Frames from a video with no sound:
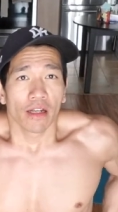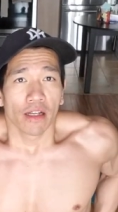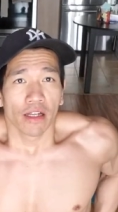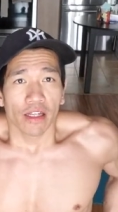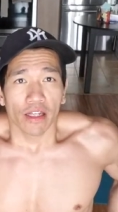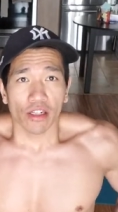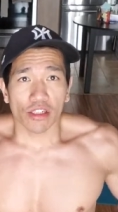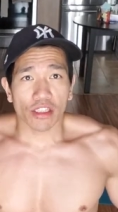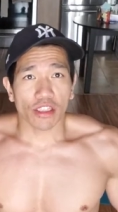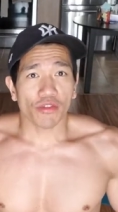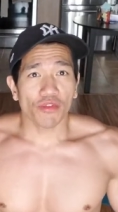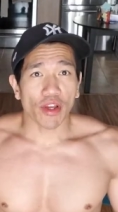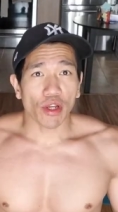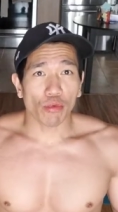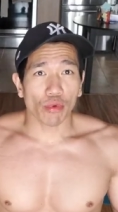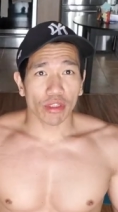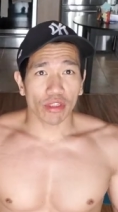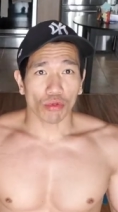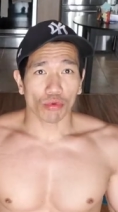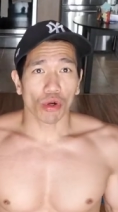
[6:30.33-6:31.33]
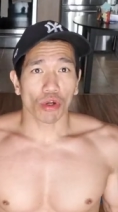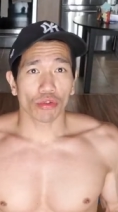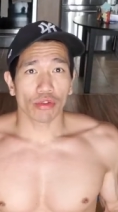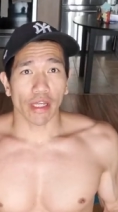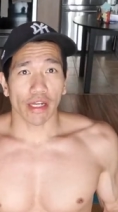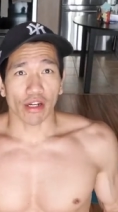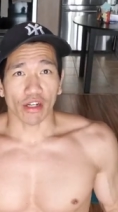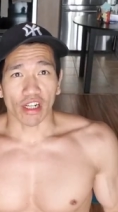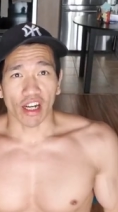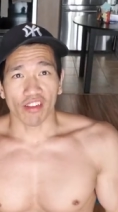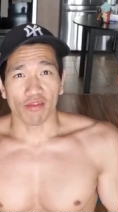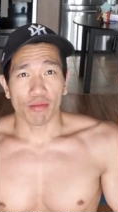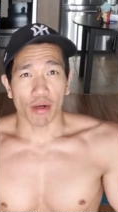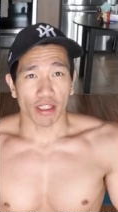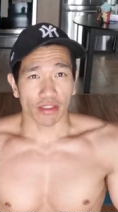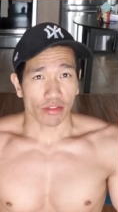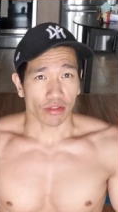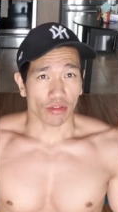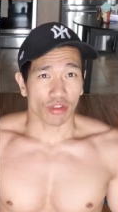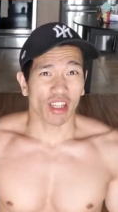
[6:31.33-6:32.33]
here's the thing with the rotator cuff
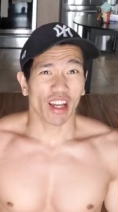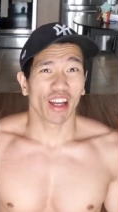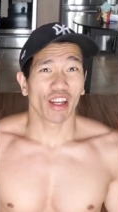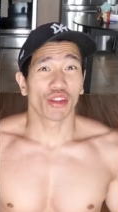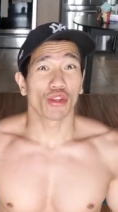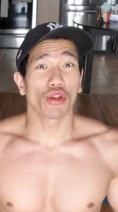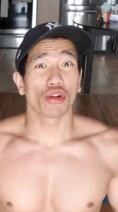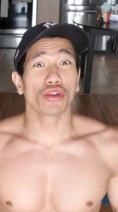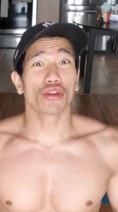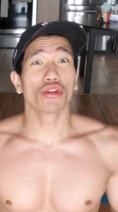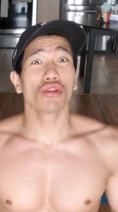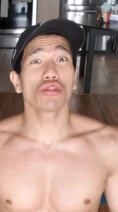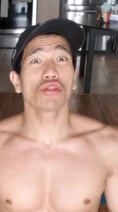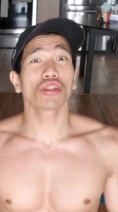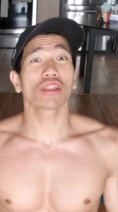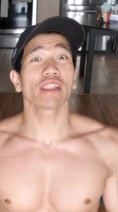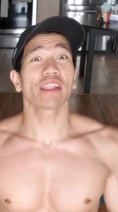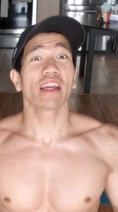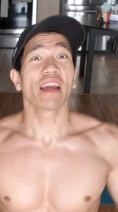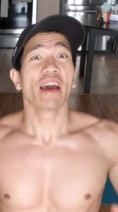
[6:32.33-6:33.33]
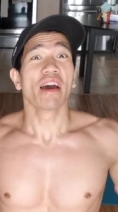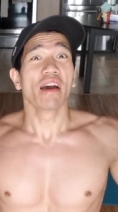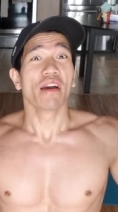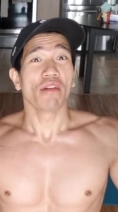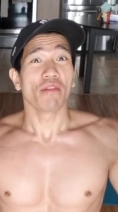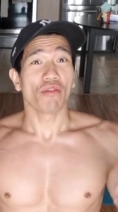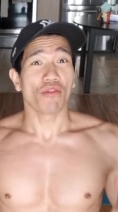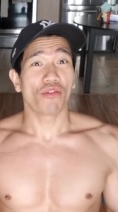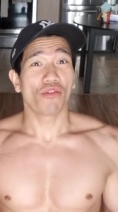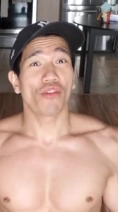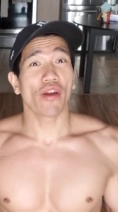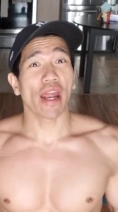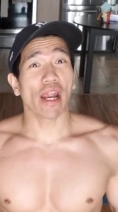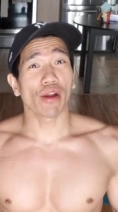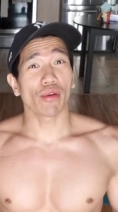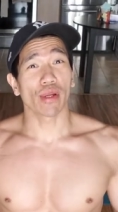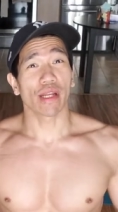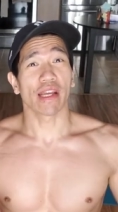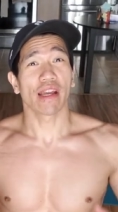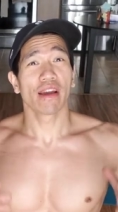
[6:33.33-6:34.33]
muscles. They're usually
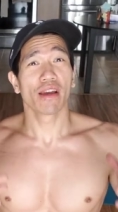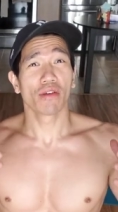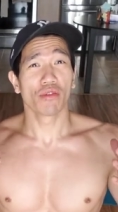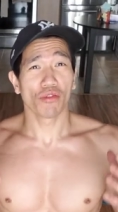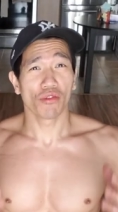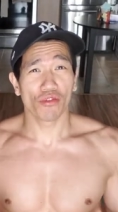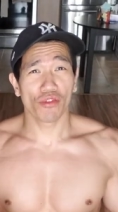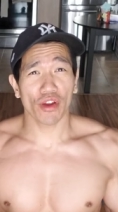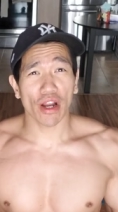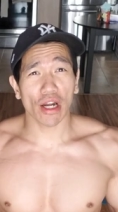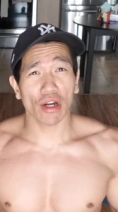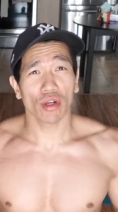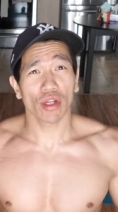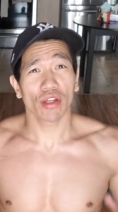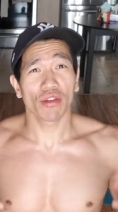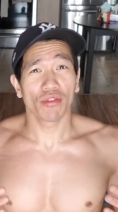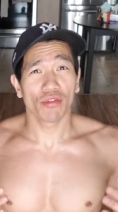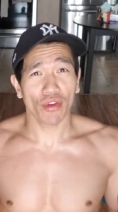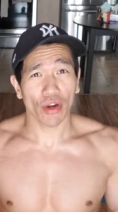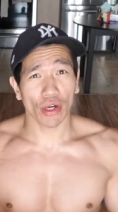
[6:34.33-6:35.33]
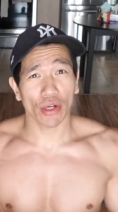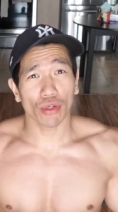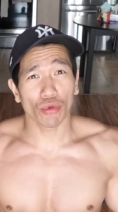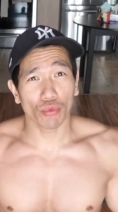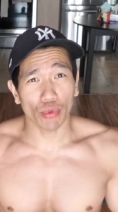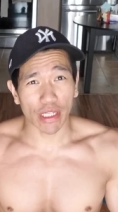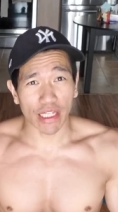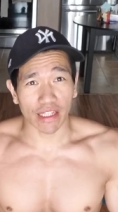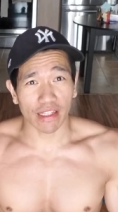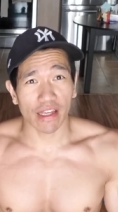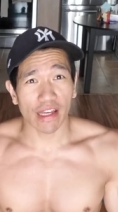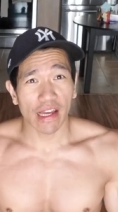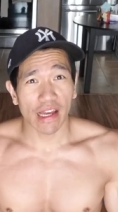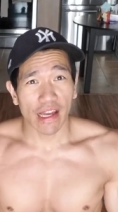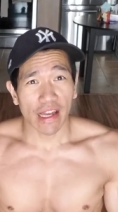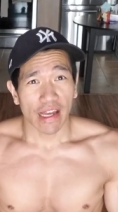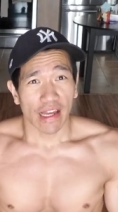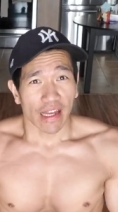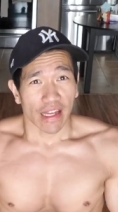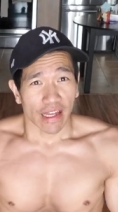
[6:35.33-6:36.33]
very, very, very weak
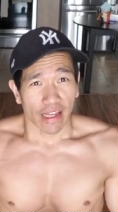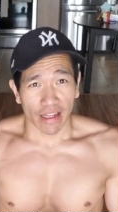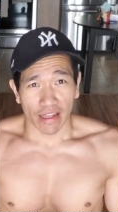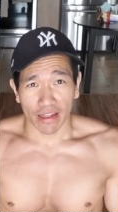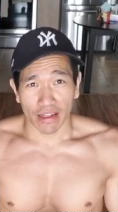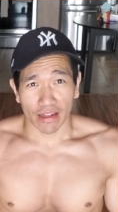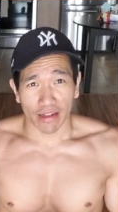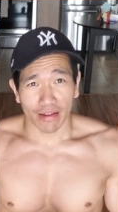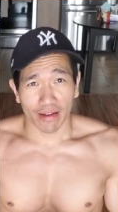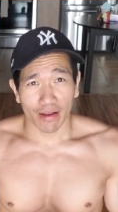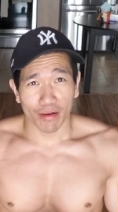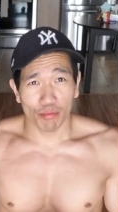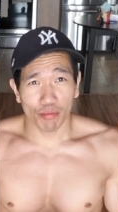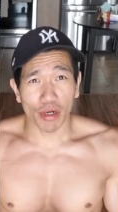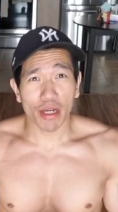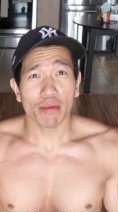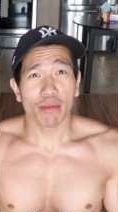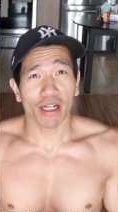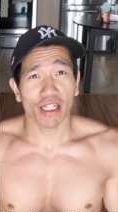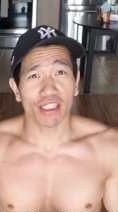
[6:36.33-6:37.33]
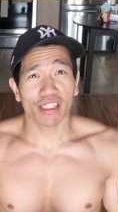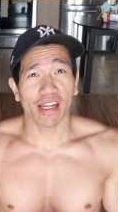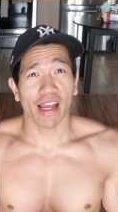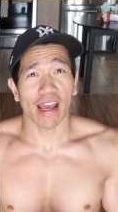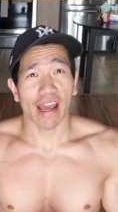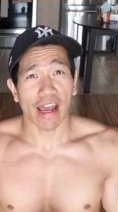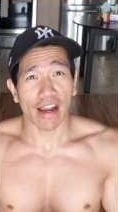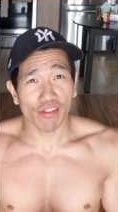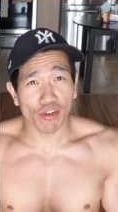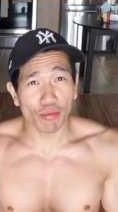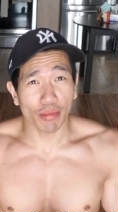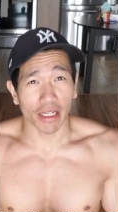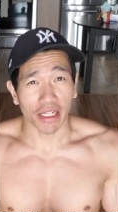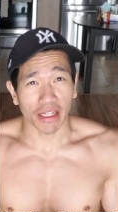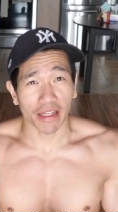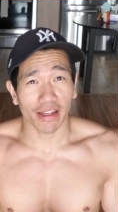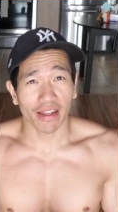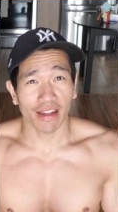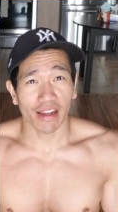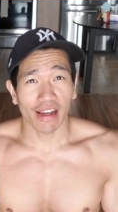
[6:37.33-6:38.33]
in pretty much everybody,
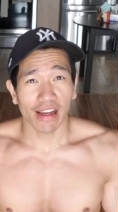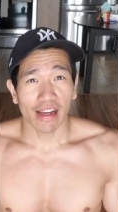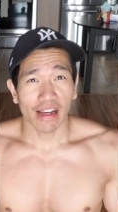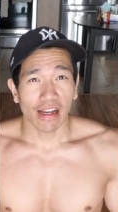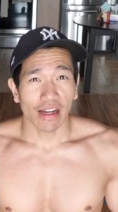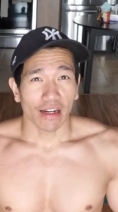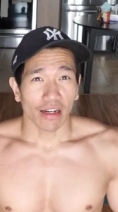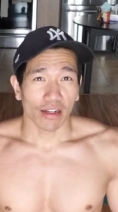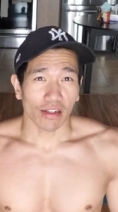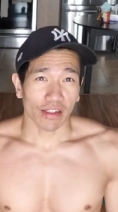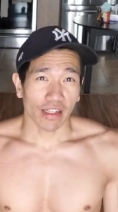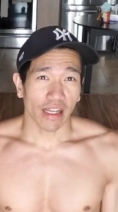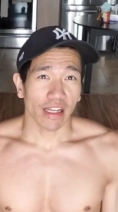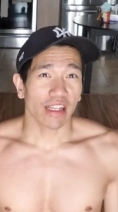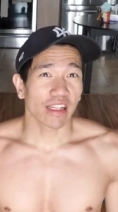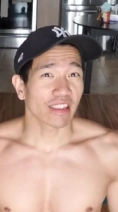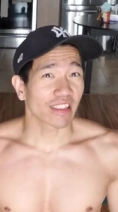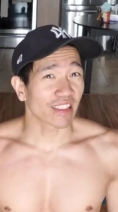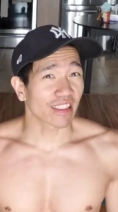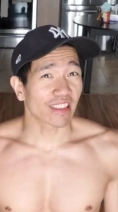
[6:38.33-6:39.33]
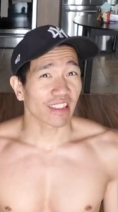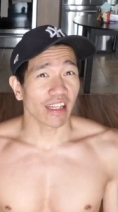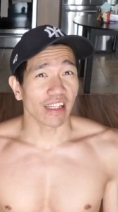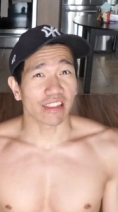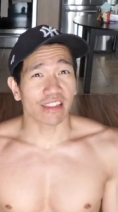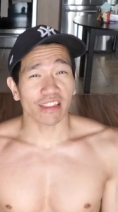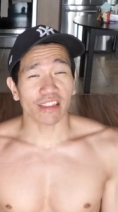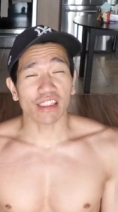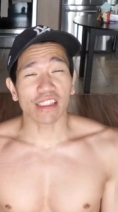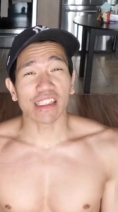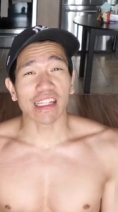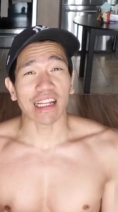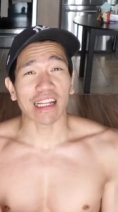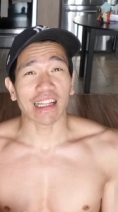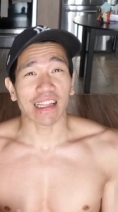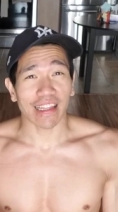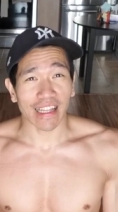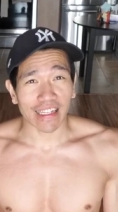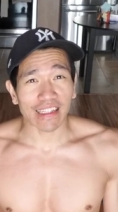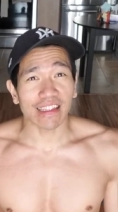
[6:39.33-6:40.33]
okay? Because it's, it's such a
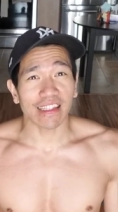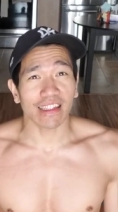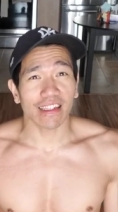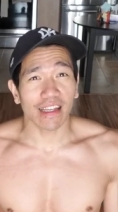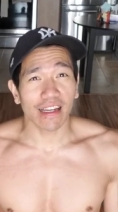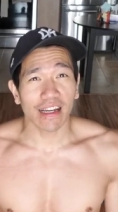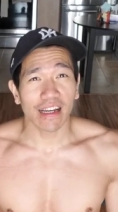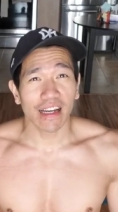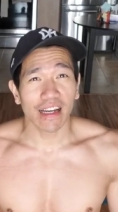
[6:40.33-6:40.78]
neglected,